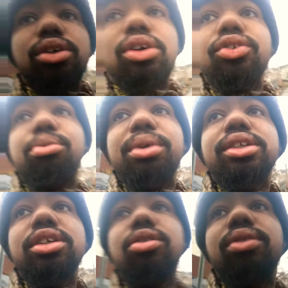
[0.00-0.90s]

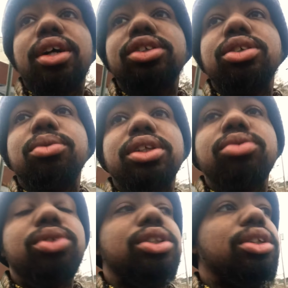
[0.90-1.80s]
argumentative like she wants
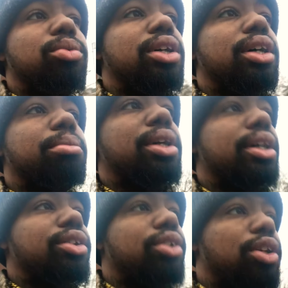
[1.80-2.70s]
when she wants. I'm
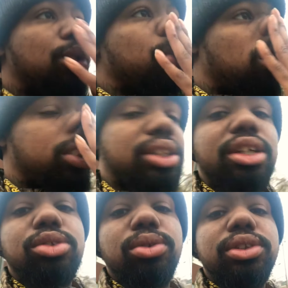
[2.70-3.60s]
like, you know, we're on
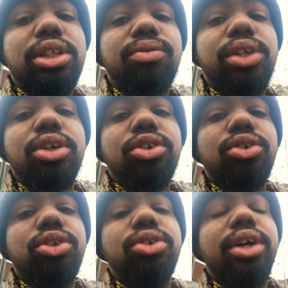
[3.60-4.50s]
schedules, even though you
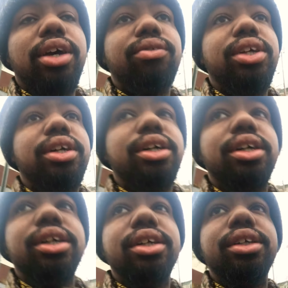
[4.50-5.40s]
do have the,
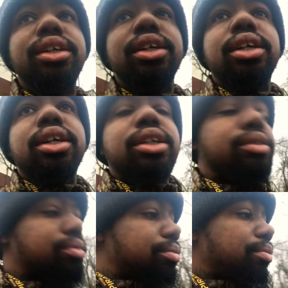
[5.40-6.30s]
uh,
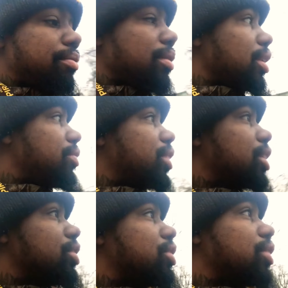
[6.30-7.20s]
even though
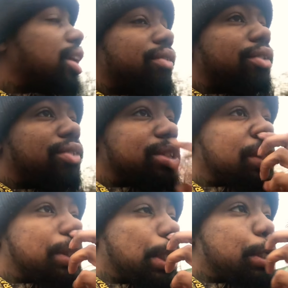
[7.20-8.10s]
you do have the
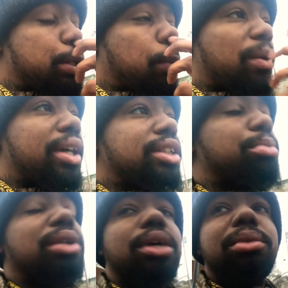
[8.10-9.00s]
visitation rights,
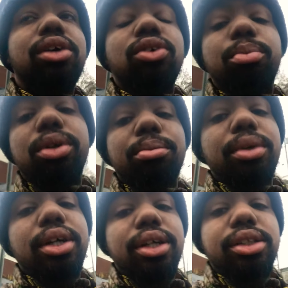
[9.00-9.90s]
but I'm not gonna put
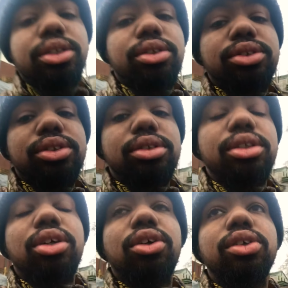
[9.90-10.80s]
my children
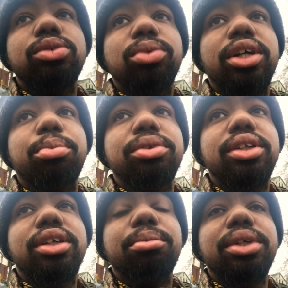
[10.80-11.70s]
in harm's way or
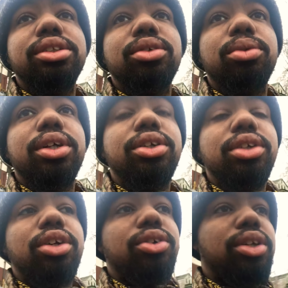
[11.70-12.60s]
predicaments to where you
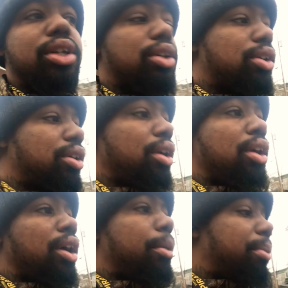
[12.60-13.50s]
know you get all
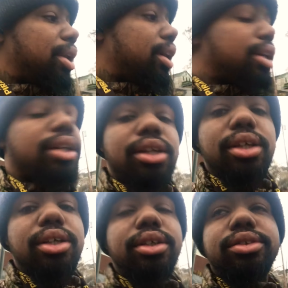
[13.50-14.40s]
manic
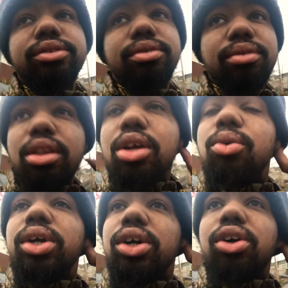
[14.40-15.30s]
and
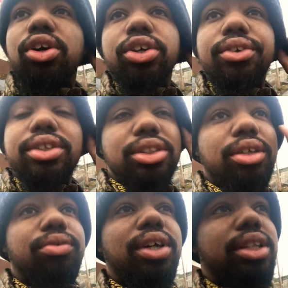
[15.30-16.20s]
want to argue and
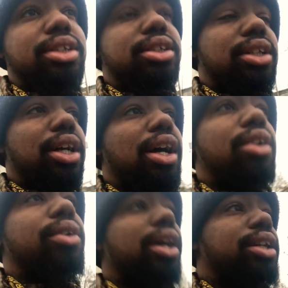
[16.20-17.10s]
stuff like this. Like I
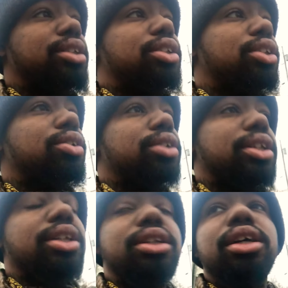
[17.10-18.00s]
don't got it to do, and
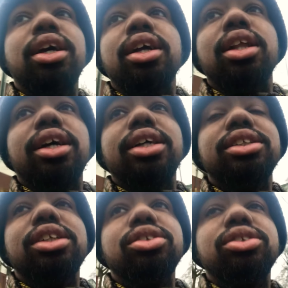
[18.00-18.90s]
then like I
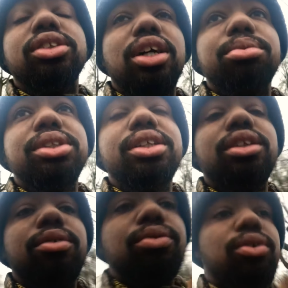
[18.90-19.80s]
said, you stop seeing
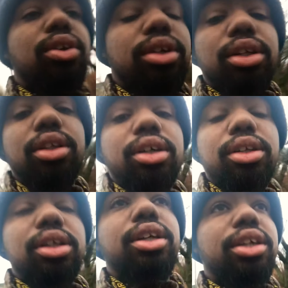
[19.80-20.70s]
them for you're
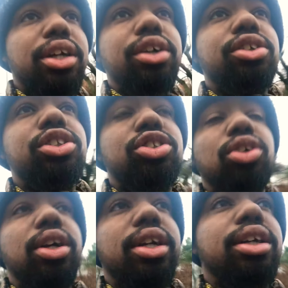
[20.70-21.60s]
literally a year
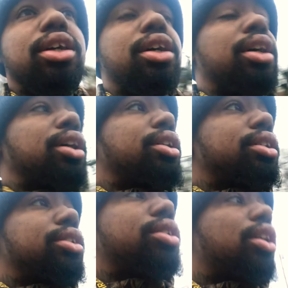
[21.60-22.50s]
straight.
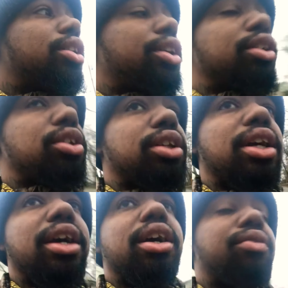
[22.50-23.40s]
You know, year and
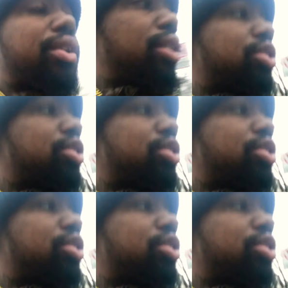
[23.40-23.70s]
a half, year